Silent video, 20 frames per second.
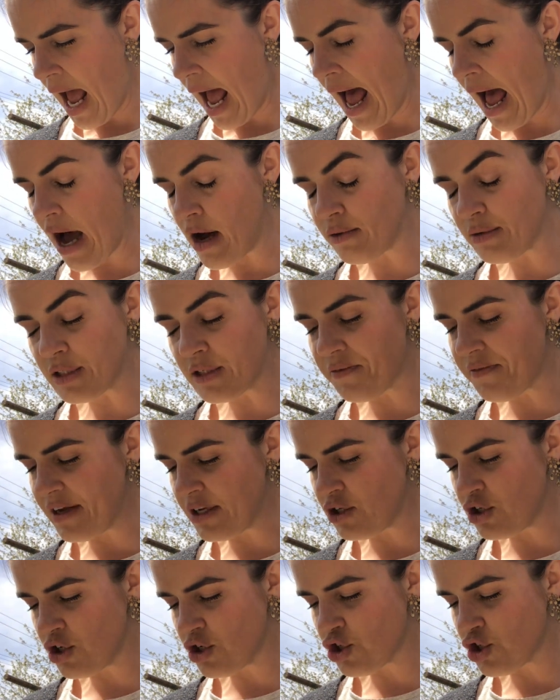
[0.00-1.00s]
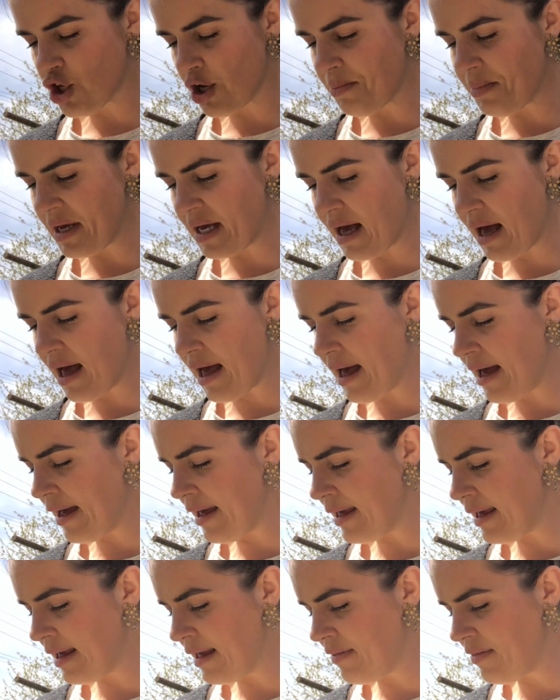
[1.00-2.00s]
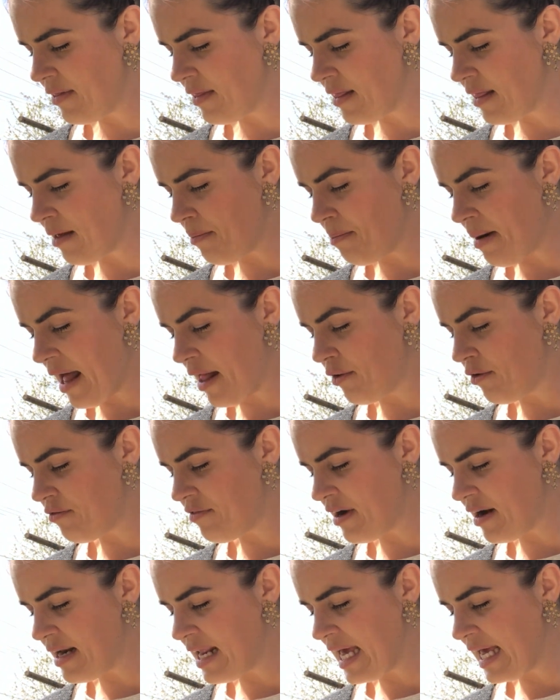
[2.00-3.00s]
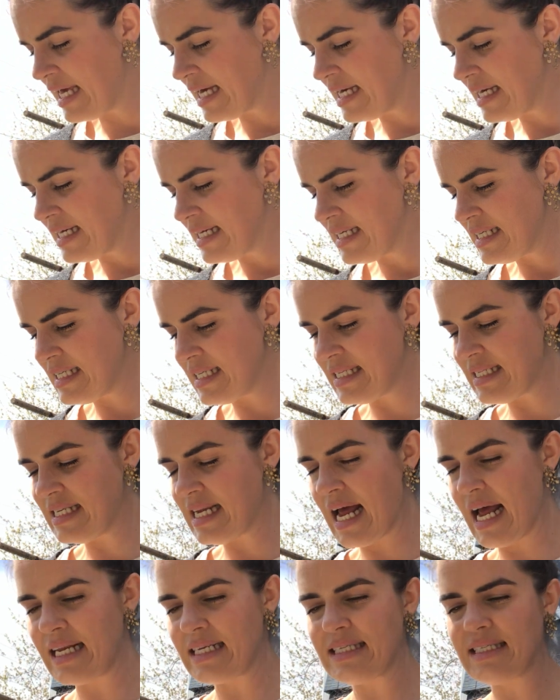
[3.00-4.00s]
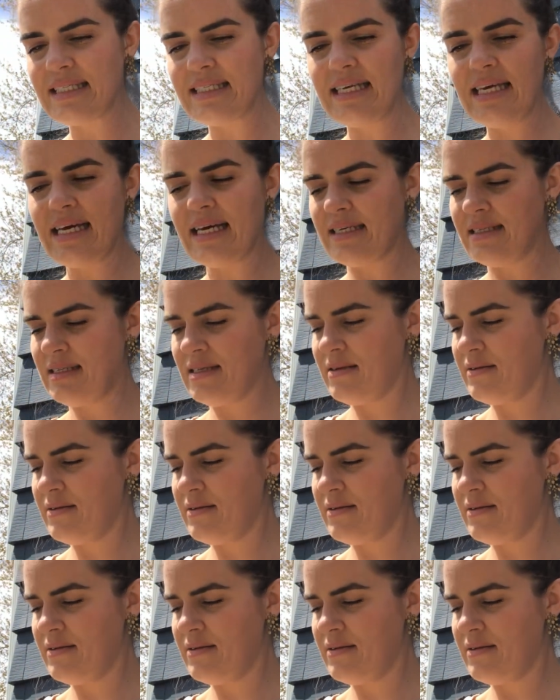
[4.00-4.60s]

A house finch chirping high in the palo verde does not see it.